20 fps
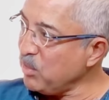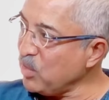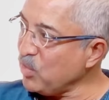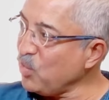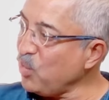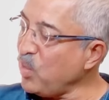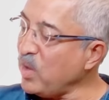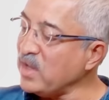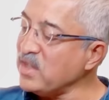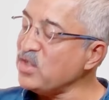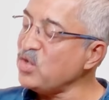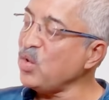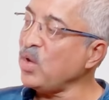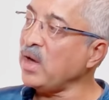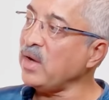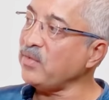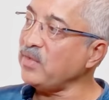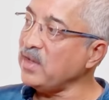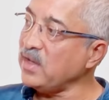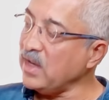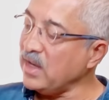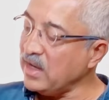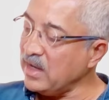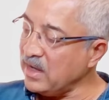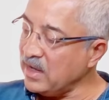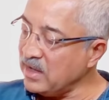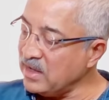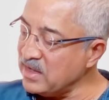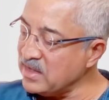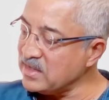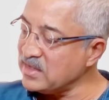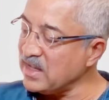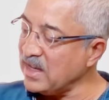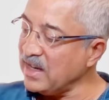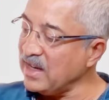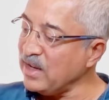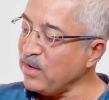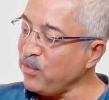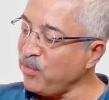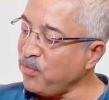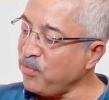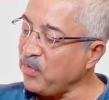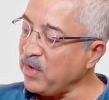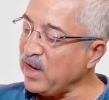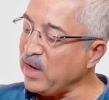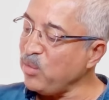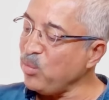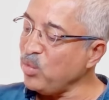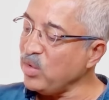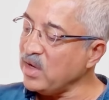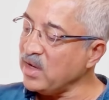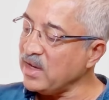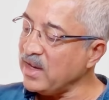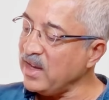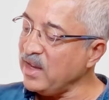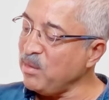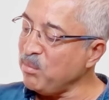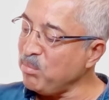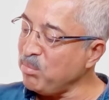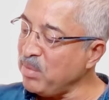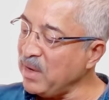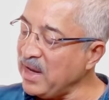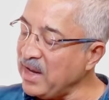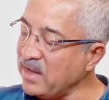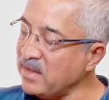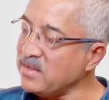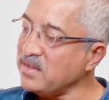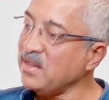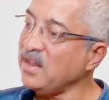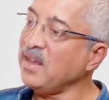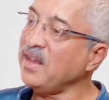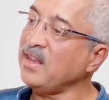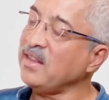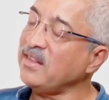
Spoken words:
Because once you have the design framework in place,